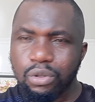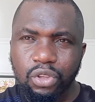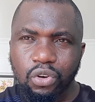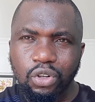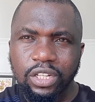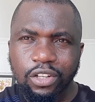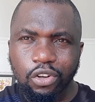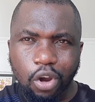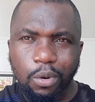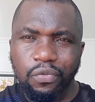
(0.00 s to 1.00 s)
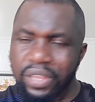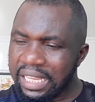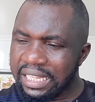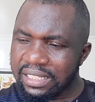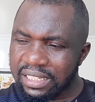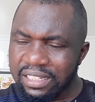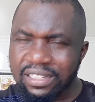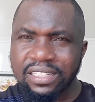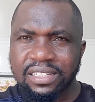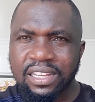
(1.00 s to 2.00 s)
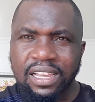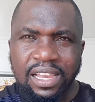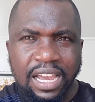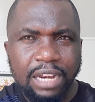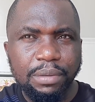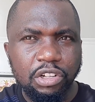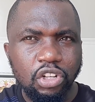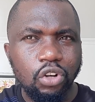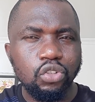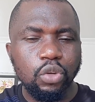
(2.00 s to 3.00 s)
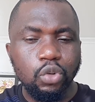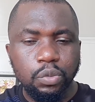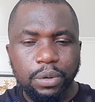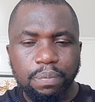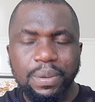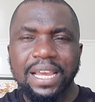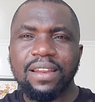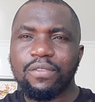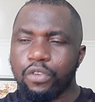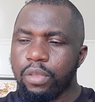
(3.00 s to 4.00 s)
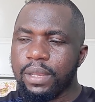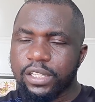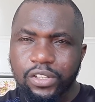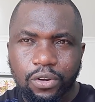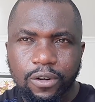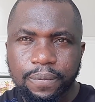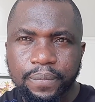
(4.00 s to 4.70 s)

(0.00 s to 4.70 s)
the only common thing is interest and betrayal so he was prepared for the betrayal